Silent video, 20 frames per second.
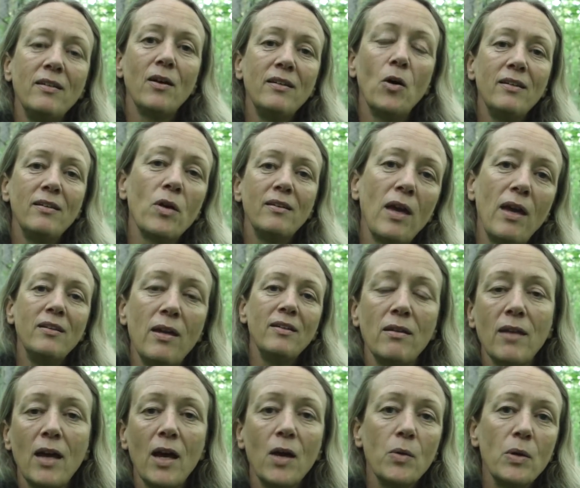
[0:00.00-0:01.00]
okay,
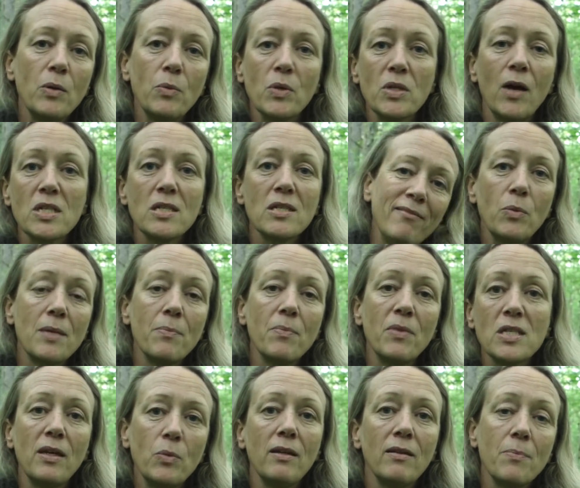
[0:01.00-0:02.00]
now it was
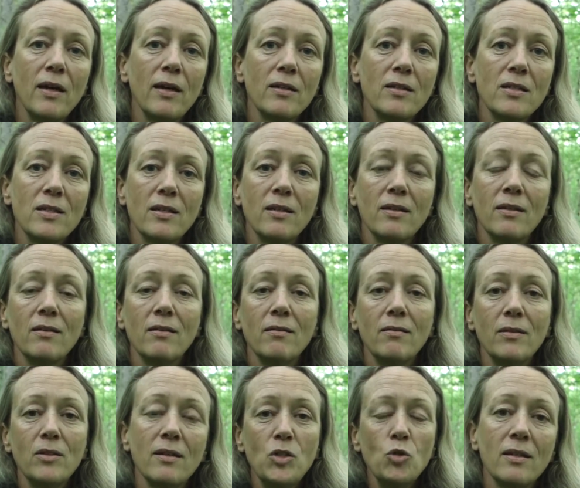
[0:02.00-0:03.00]
something that
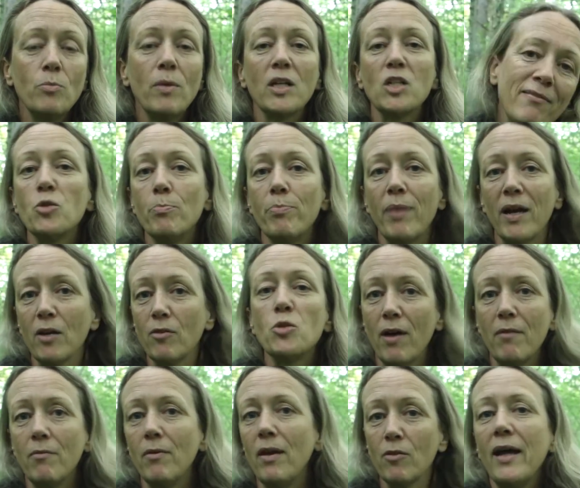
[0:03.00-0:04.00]
too much
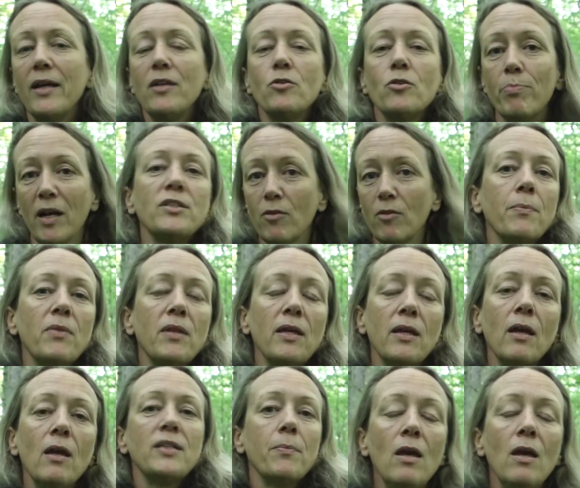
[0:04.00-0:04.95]
background light or something.